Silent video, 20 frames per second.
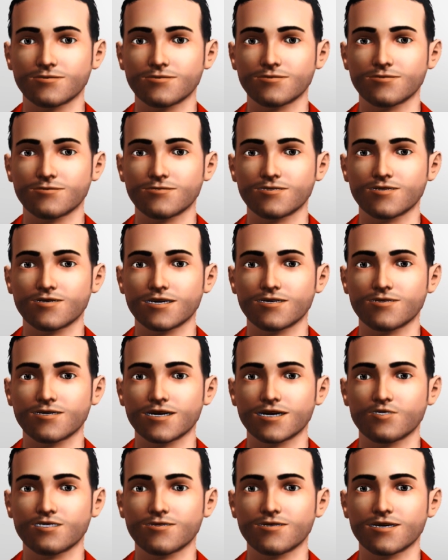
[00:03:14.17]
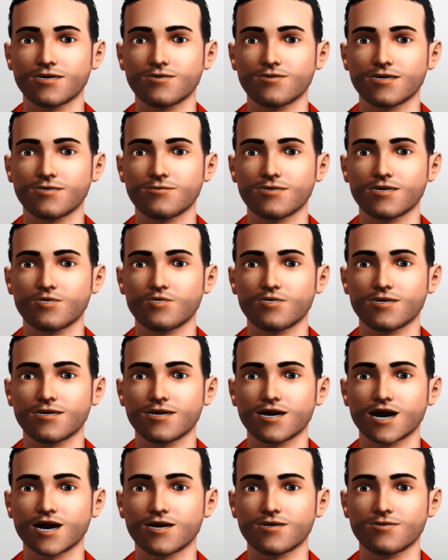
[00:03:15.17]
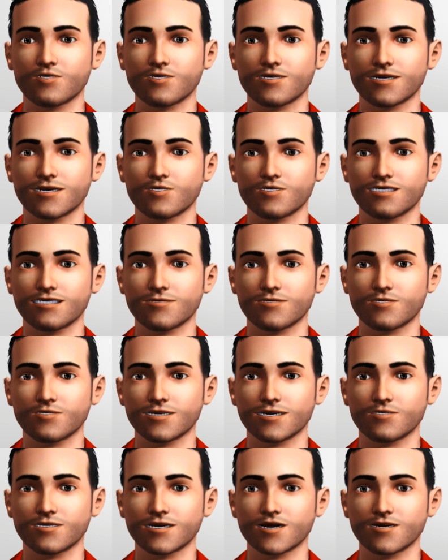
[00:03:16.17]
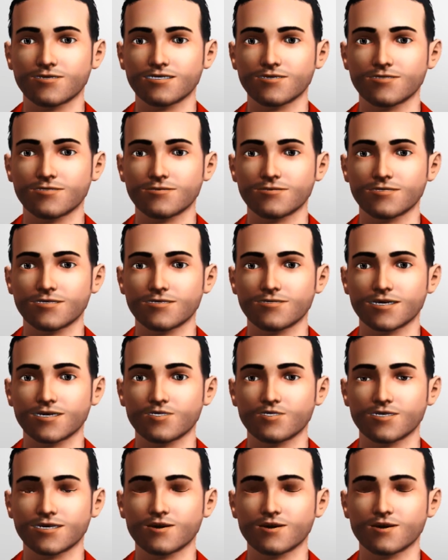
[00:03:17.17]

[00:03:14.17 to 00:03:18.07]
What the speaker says: I've personally been a simmer since 2000, since the